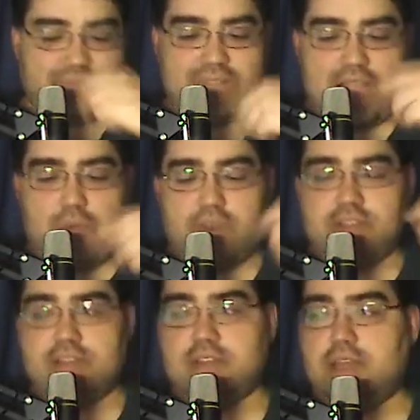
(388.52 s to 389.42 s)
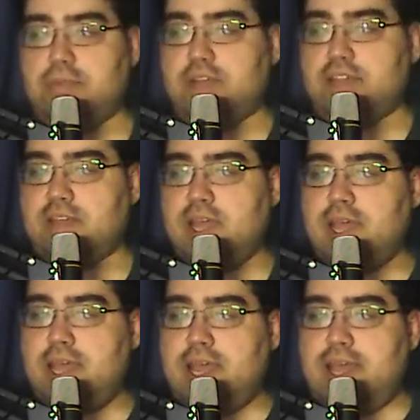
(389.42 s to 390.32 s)
I want to say celebrities
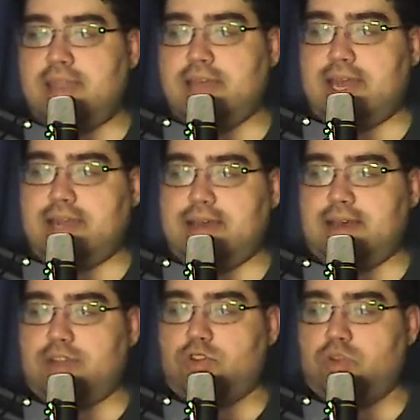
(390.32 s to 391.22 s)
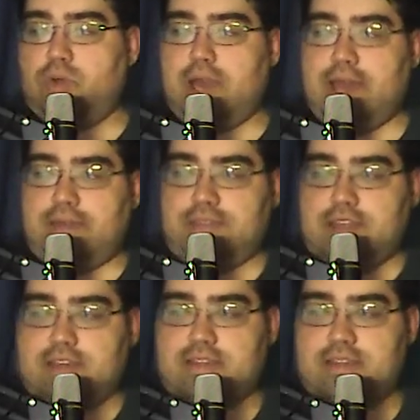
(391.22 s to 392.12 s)
that uh, do have
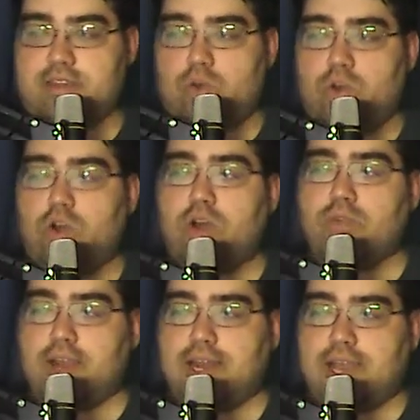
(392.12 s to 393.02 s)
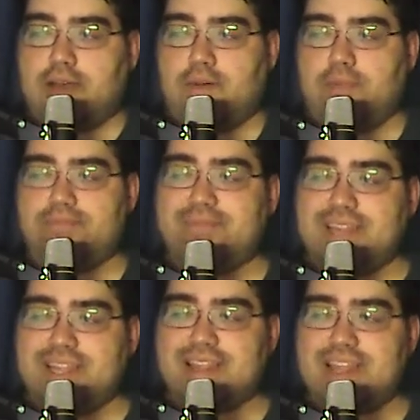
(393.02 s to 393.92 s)
this going on right now,
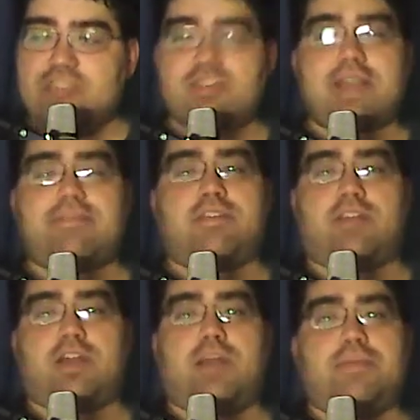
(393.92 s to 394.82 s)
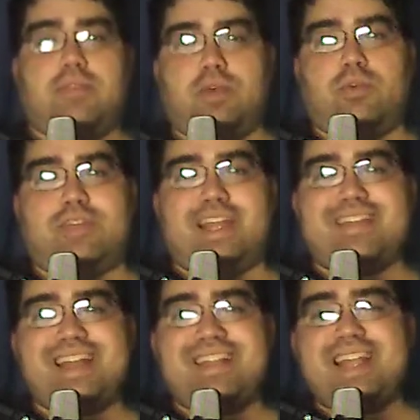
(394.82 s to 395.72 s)
they just have to suck it up and deal with it. It's
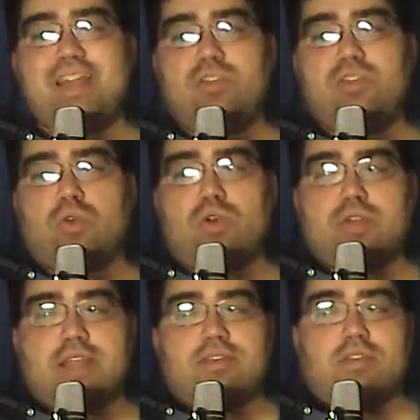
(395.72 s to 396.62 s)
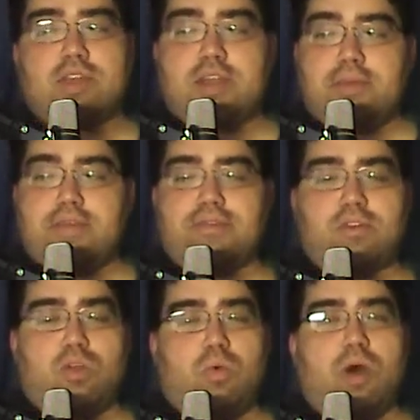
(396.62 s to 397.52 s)
not the end of the world. It's only going to be for a
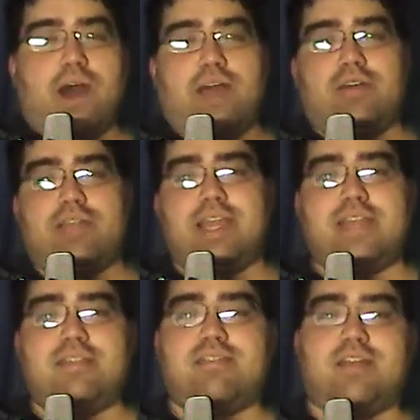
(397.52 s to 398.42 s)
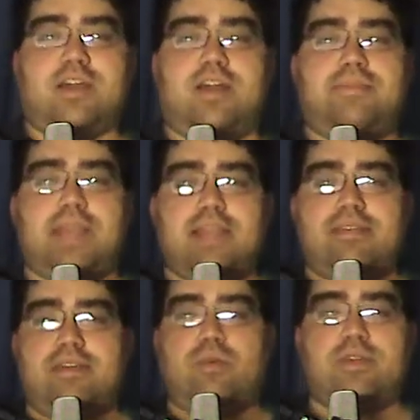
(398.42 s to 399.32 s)
little while. They can suck it up. They can
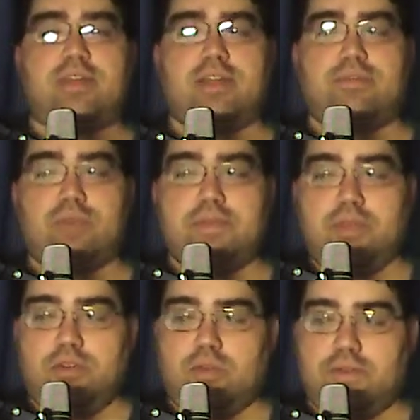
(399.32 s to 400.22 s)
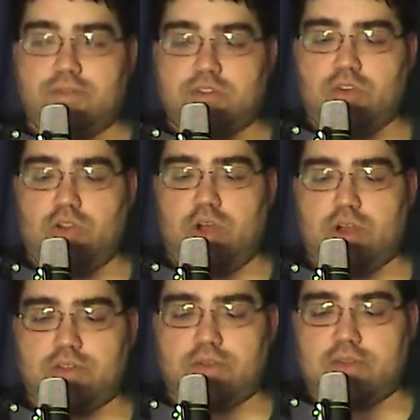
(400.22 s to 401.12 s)
deal with it. If we've been doing it for so
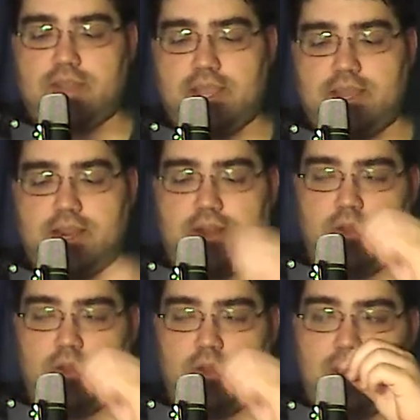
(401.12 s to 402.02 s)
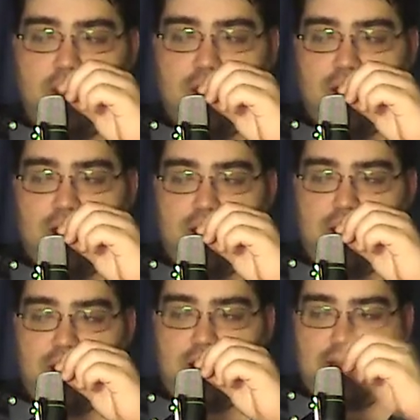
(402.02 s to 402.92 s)
long, so can they. And I know
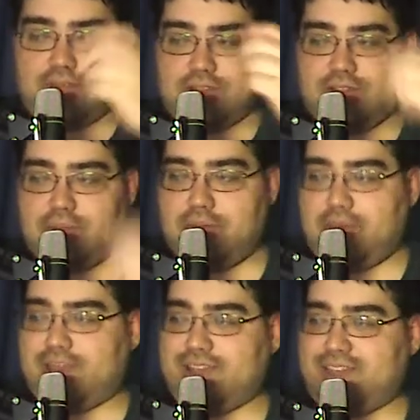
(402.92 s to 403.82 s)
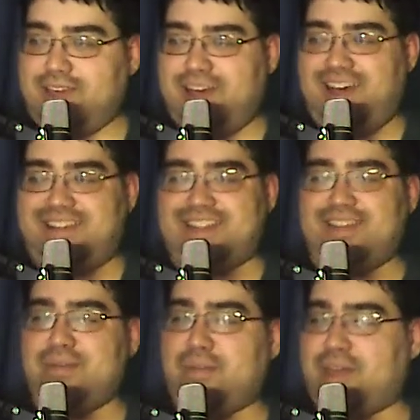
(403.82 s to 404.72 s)
I'll have to clean my mic. It's, I'll have to
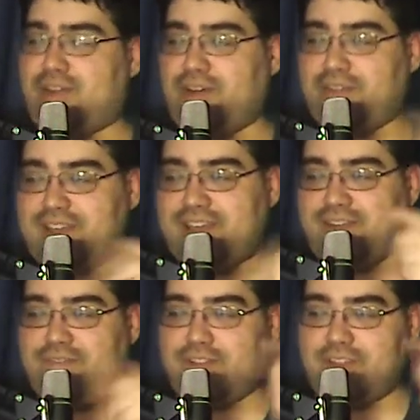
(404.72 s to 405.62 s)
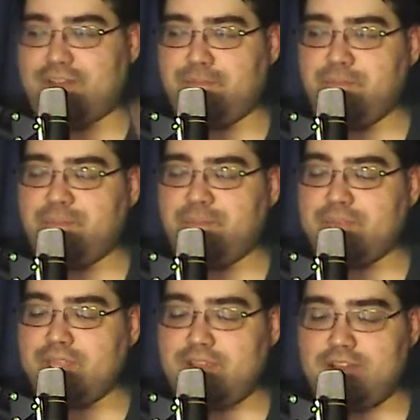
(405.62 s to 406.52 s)
clean my mic off. I can kind of feel the
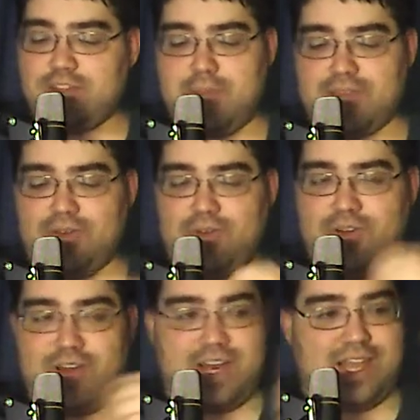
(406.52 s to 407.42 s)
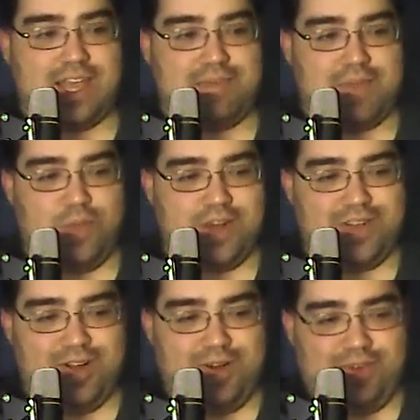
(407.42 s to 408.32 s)
spit going on it. I have my
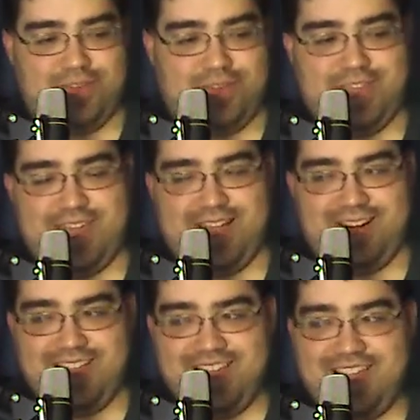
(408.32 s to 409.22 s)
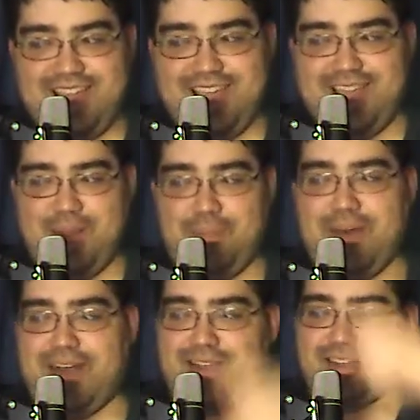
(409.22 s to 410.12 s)
wind guard over there in a
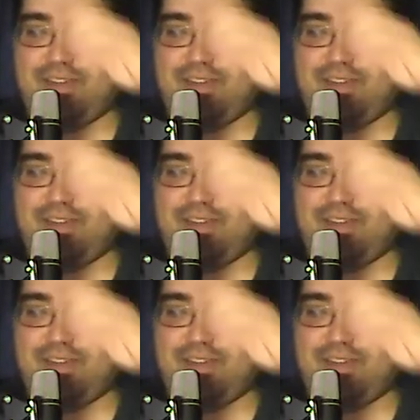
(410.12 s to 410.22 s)
box.